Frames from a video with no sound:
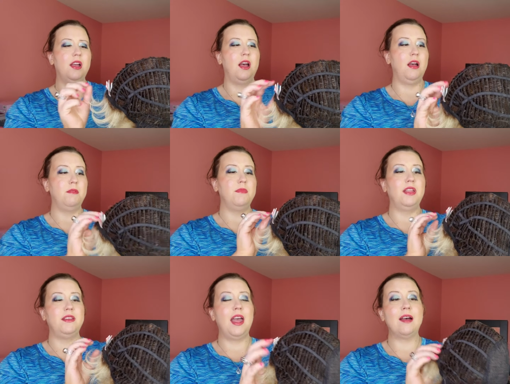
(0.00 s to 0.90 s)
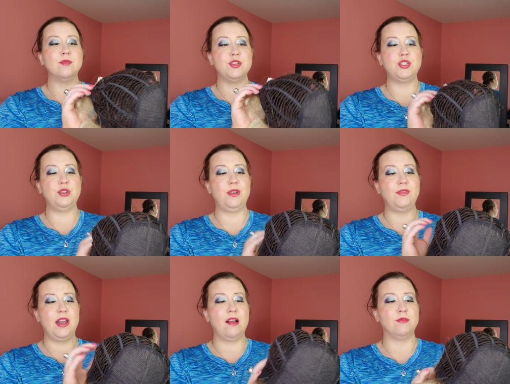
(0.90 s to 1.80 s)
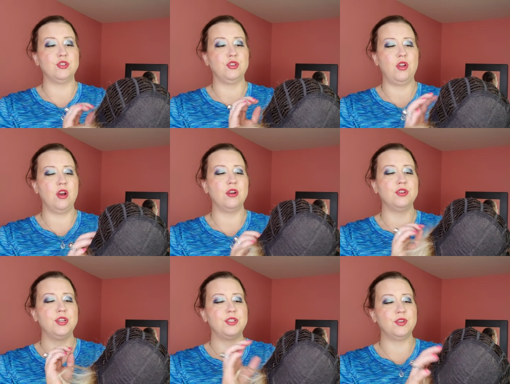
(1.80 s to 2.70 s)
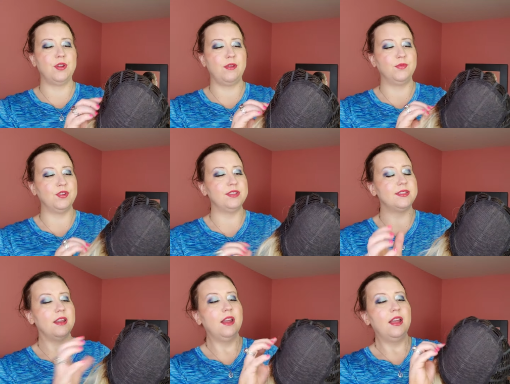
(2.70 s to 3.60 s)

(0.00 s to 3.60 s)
um, an average to even average large circumference.